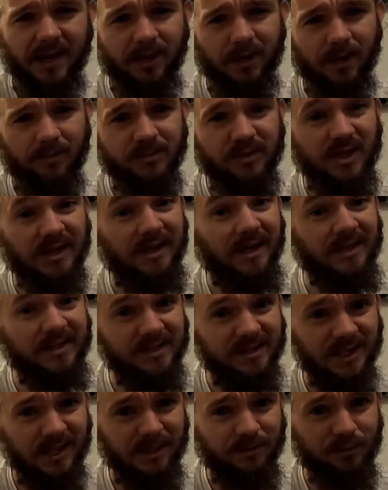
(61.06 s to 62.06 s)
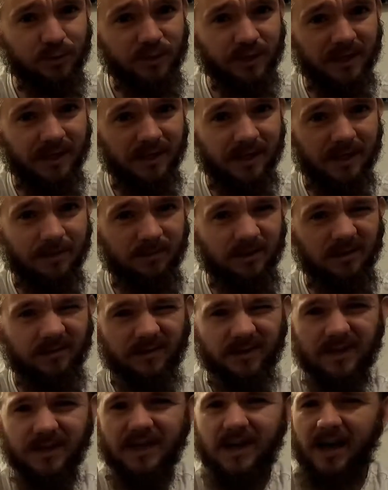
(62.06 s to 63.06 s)
It comes in at six percent A B
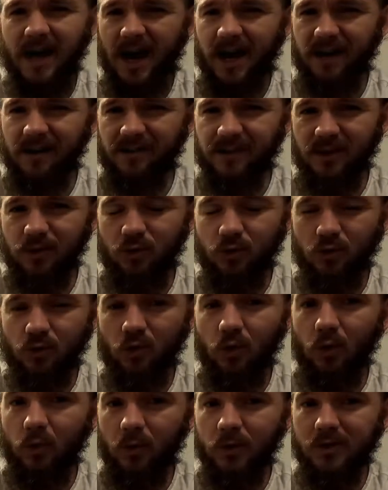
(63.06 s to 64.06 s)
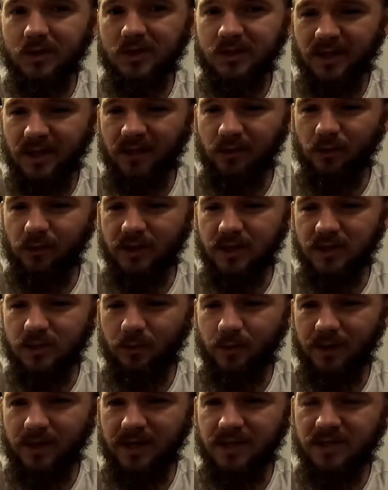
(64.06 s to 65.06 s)
V, and I think you know what style
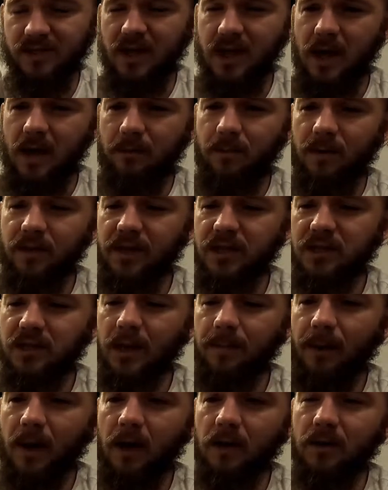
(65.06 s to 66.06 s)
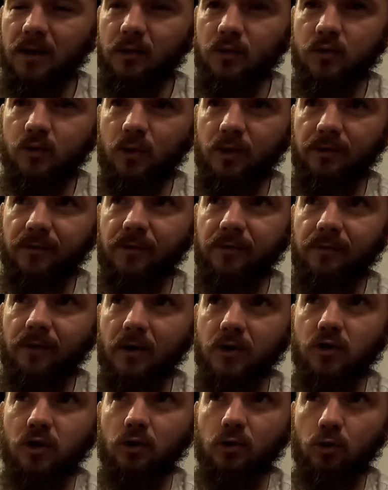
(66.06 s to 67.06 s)
this one is. But this apparently was one of the
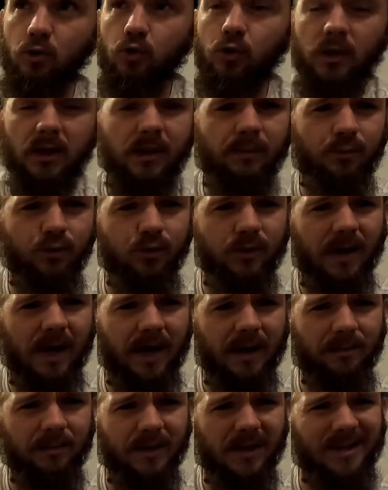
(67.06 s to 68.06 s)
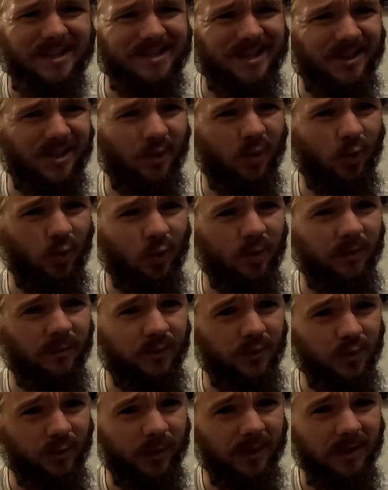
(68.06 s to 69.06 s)
first locally brewed I P As in the whole
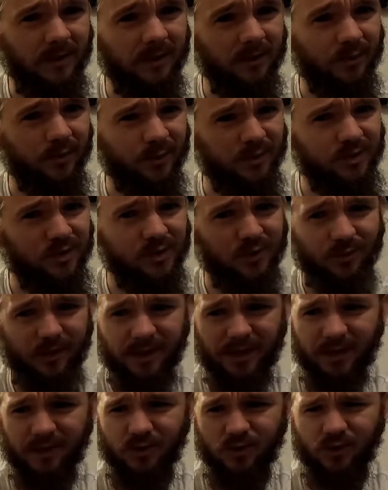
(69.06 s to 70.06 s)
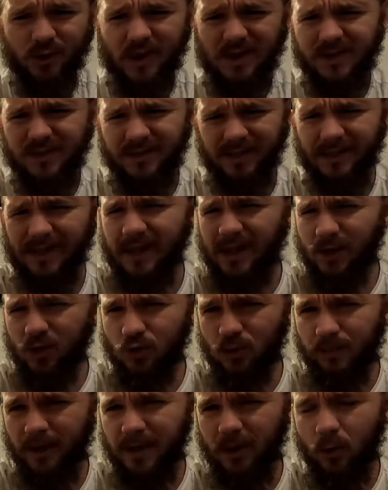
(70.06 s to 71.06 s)
of New England, which is quite interesting.
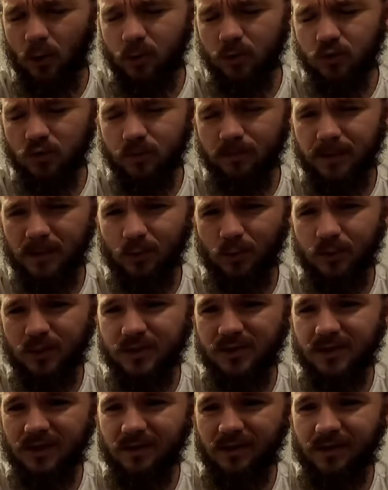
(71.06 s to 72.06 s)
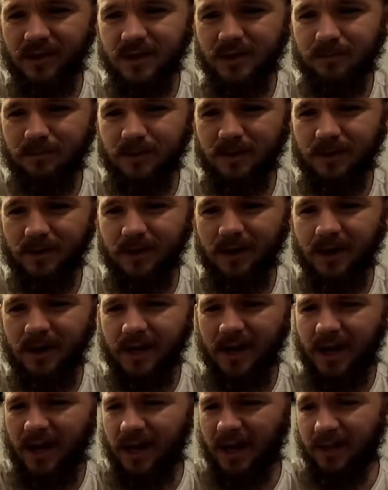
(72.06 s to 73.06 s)
You might also be noticing that this beer,
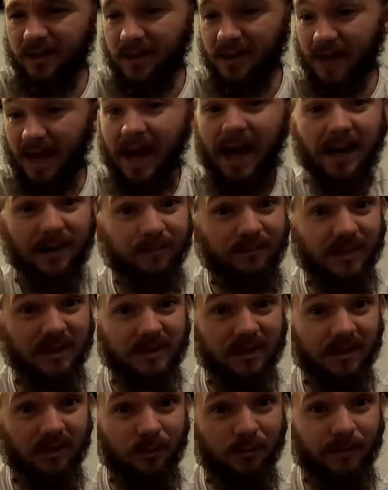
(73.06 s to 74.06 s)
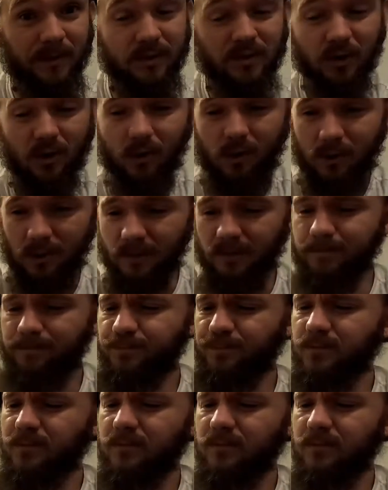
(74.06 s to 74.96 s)
uh, the can, is a little bit taller.